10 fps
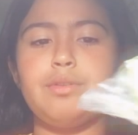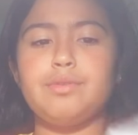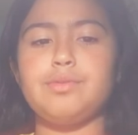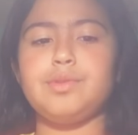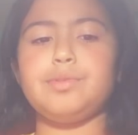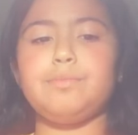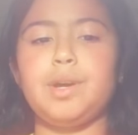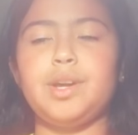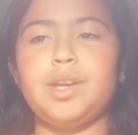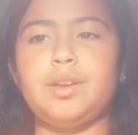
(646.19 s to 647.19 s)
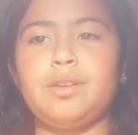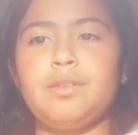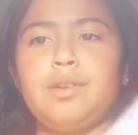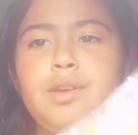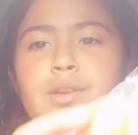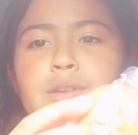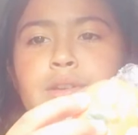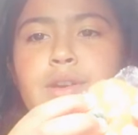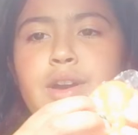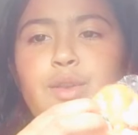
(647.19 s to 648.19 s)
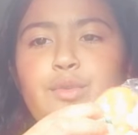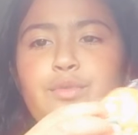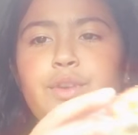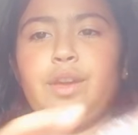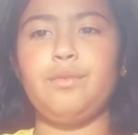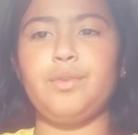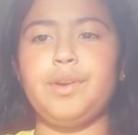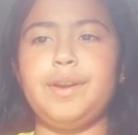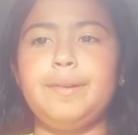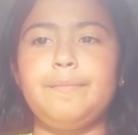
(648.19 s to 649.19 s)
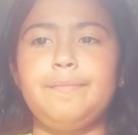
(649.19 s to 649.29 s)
This is my 9th favorite.